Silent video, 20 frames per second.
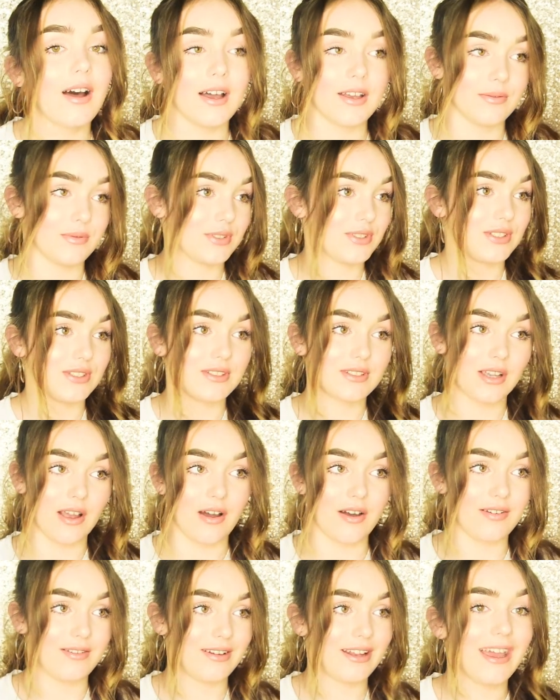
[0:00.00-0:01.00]
I was just
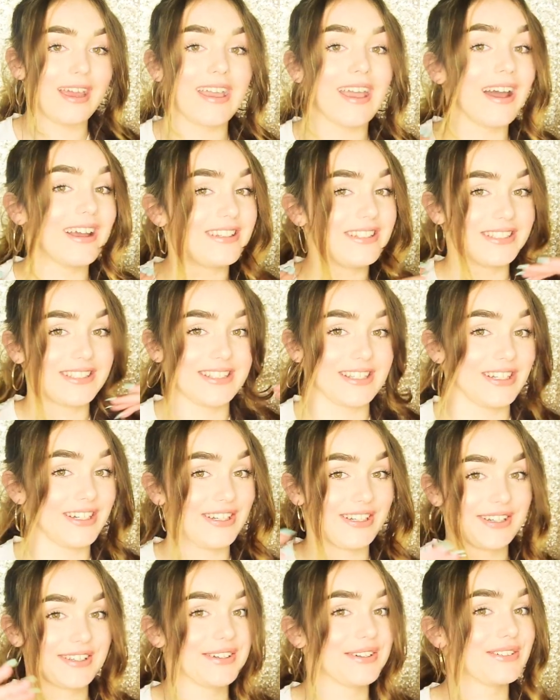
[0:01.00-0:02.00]
gone, like I just
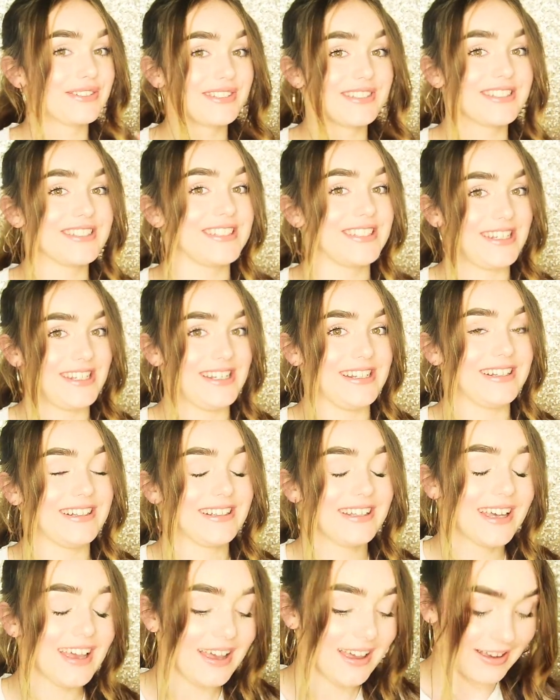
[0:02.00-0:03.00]
couldn't
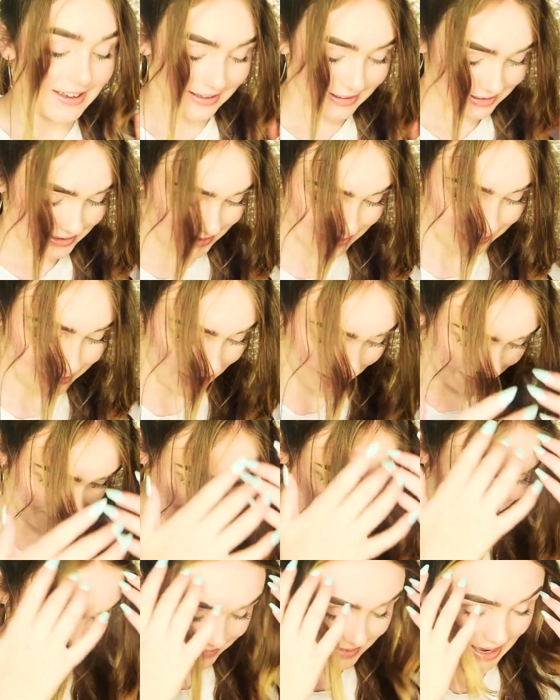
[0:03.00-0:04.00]
deal. So yeah,
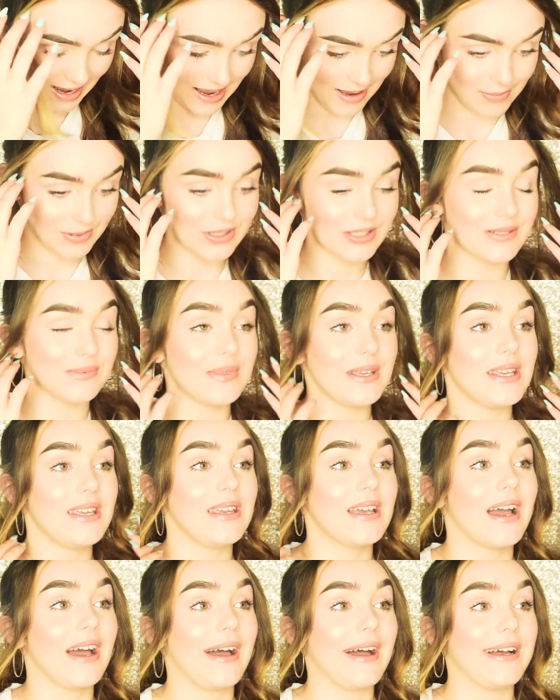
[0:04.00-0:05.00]
that happened to
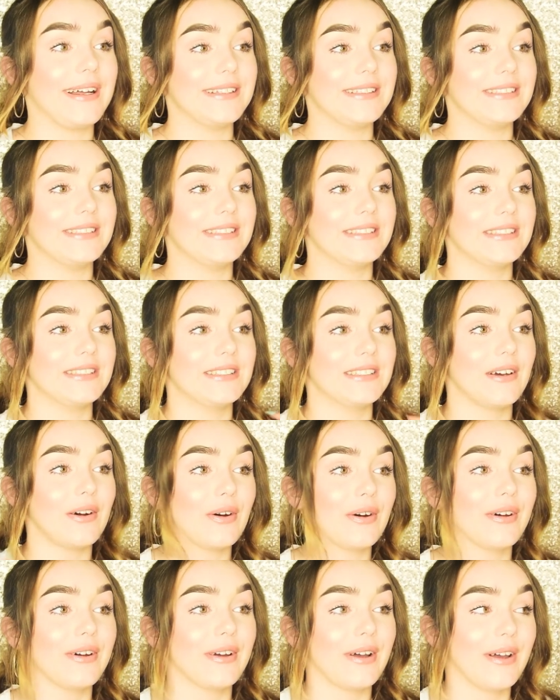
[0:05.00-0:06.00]
me and
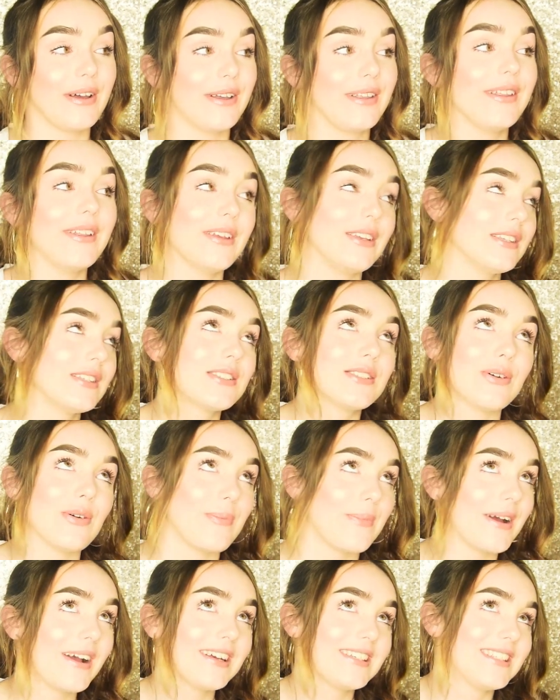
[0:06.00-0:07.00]
so
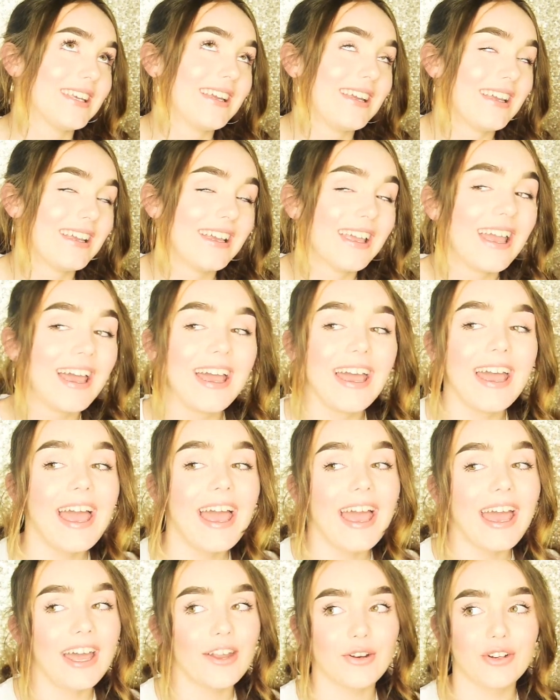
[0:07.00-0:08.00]
embarrassing.
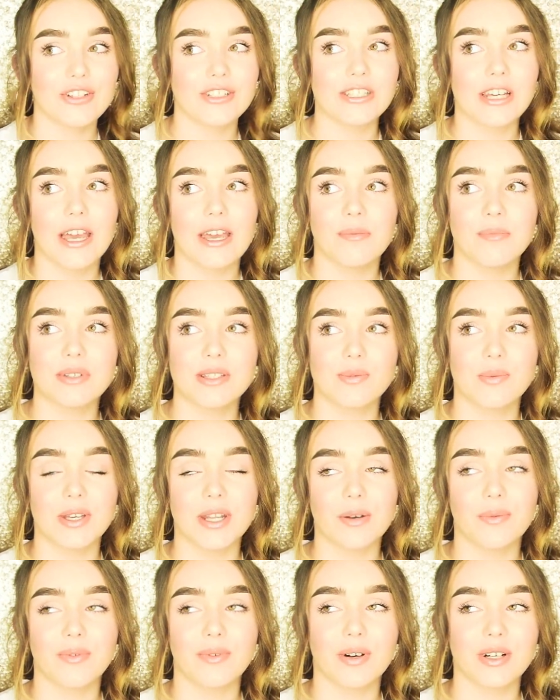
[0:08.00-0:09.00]
Another time is
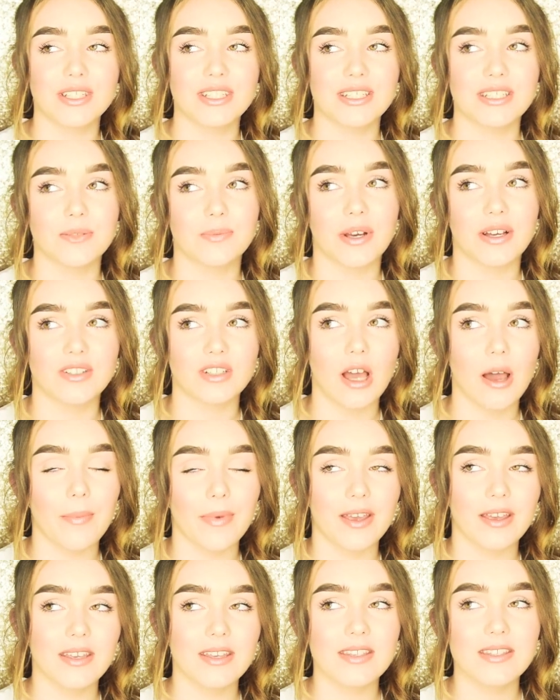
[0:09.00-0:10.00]
when I walked into Brand
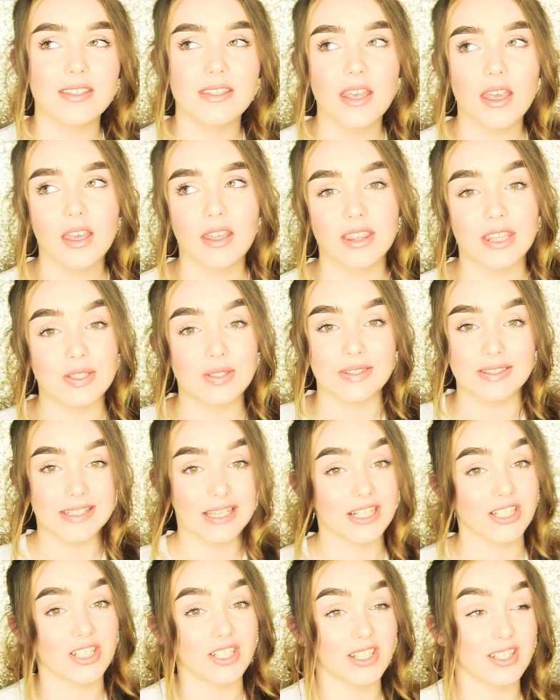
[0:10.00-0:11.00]
Thomas. This is
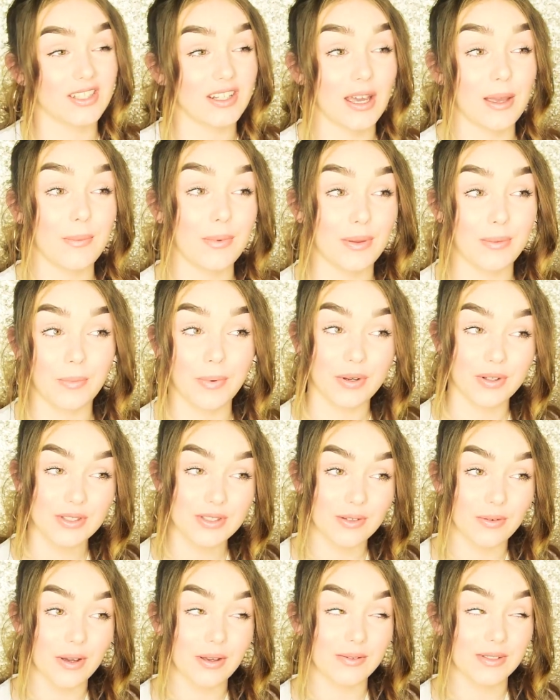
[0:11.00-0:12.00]
actually the time of the
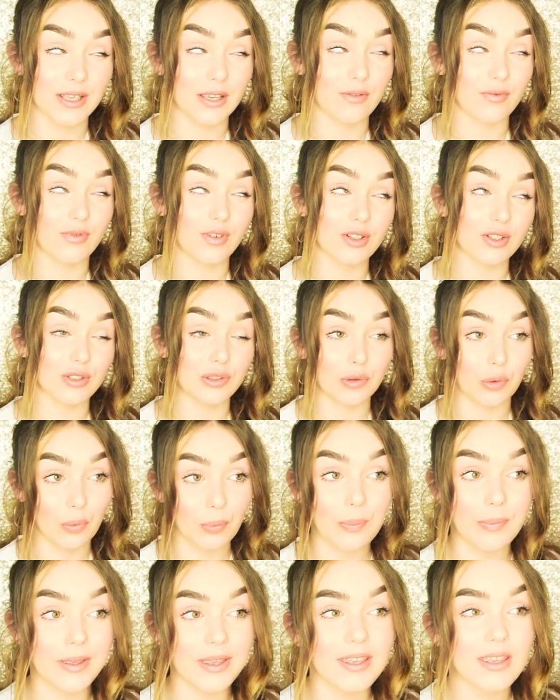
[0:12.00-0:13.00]
month, so I was like real
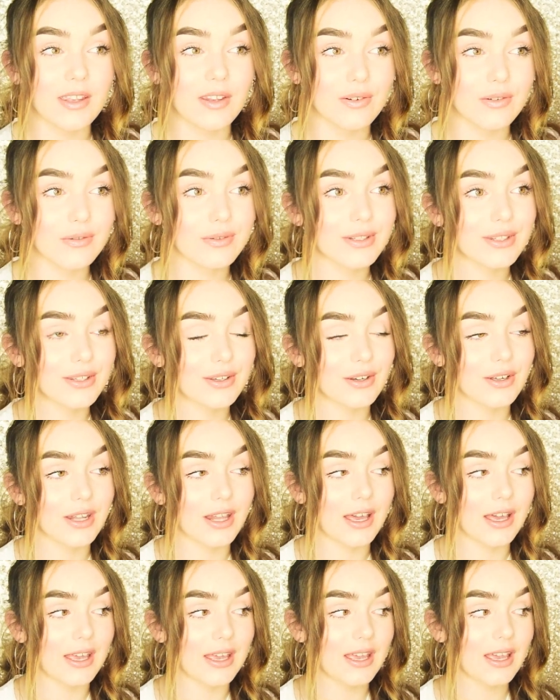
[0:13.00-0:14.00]
dopey. You know when you're
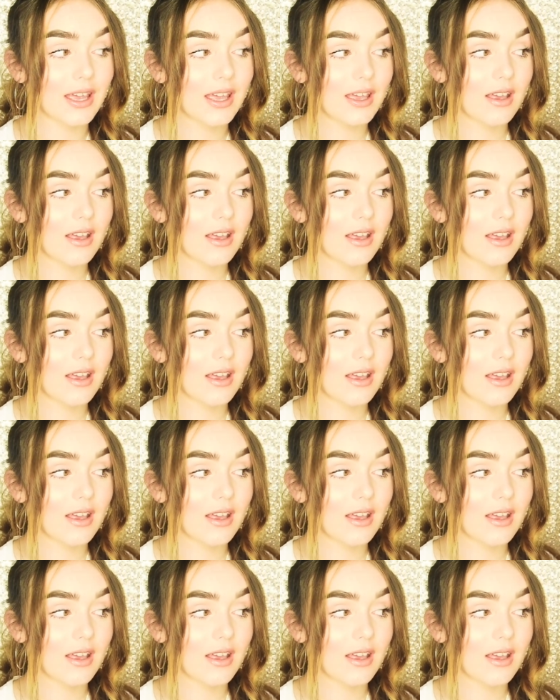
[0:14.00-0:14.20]
like